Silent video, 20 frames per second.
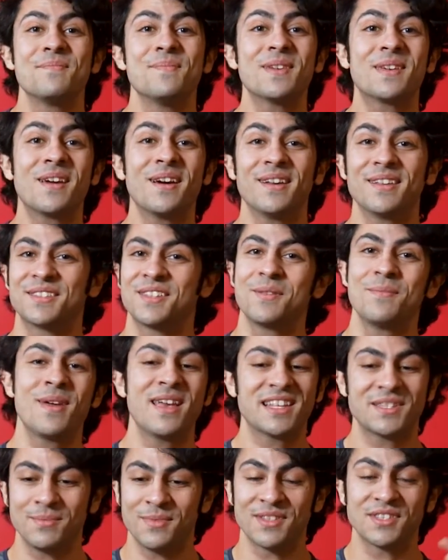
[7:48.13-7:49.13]
Because it
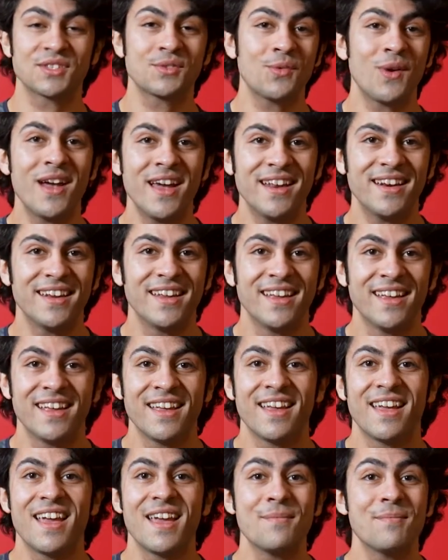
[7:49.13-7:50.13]
makes me sweat,
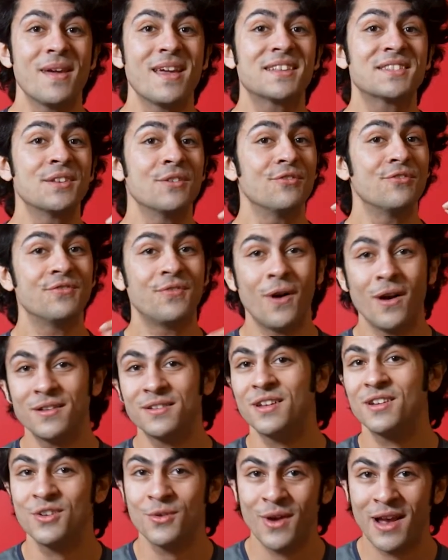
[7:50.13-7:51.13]
it makes it
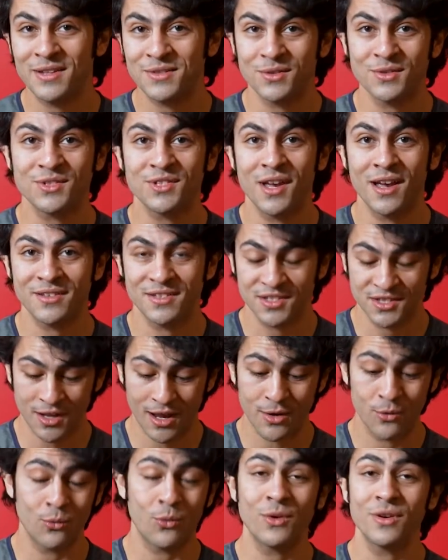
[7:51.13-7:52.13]
fun to do exercises
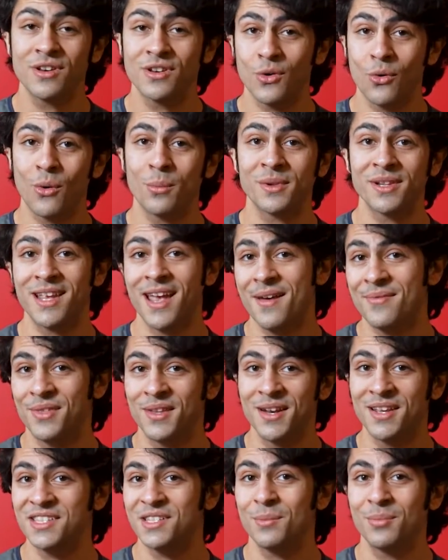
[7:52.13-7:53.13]
I wouldn't normally have
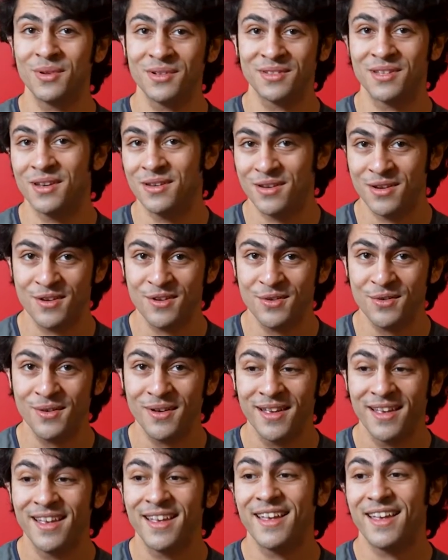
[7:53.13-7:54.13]
the discipline to do,
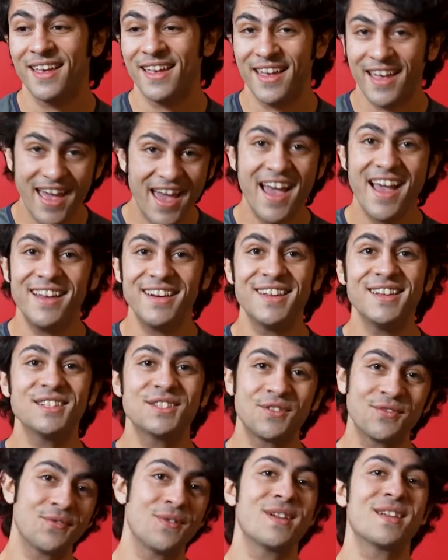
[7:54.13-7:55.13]
and
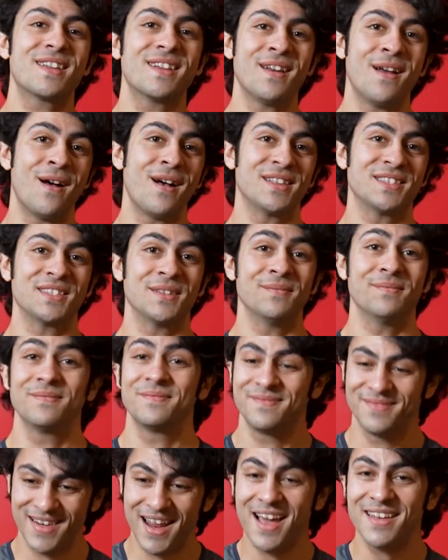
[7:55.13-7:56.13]
it's freaking awesome.
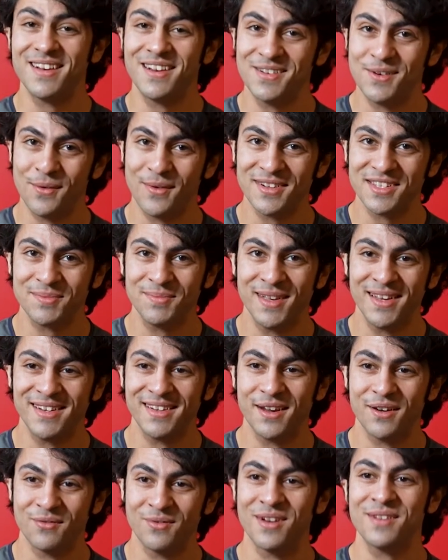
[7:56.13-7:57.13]
Not an
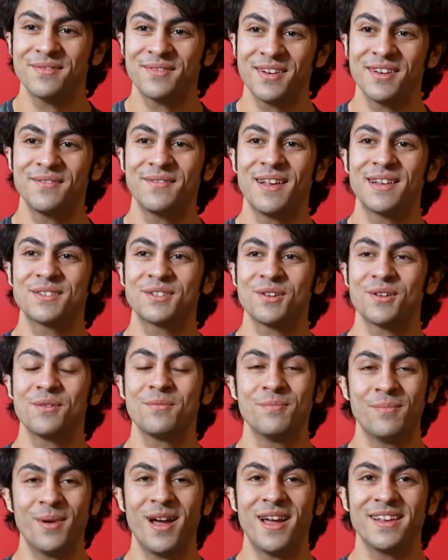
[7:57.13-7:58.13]
endorsement of Ring Fit
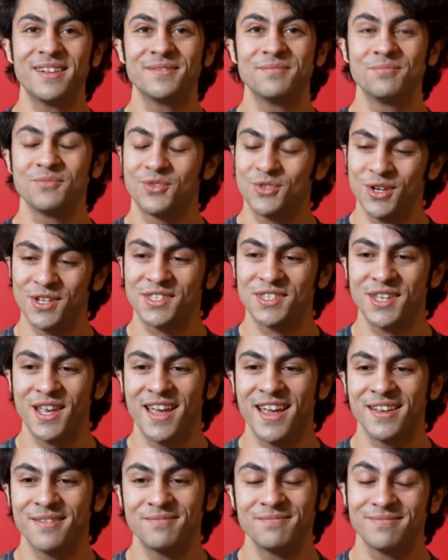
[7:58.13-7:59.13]
Adventure, but just
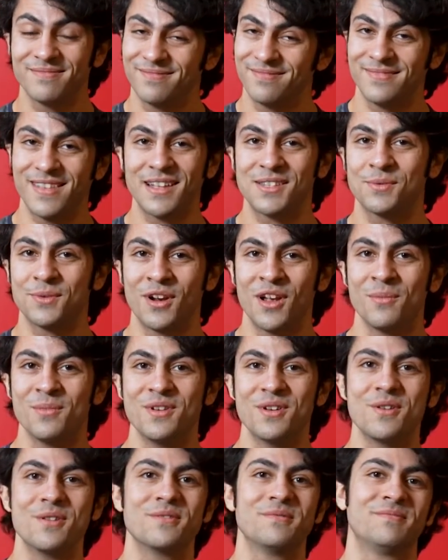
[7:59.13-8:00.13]
saying, that's what I'll
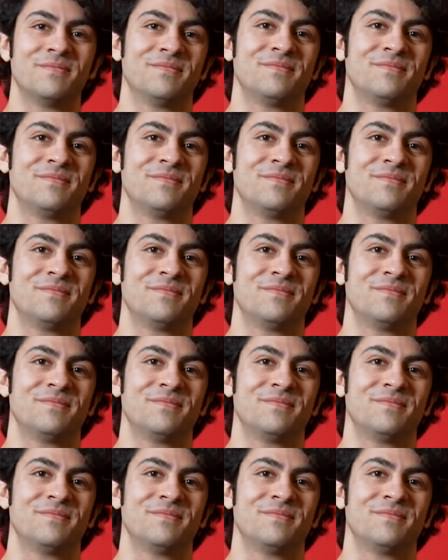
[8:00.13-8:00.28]
be doing.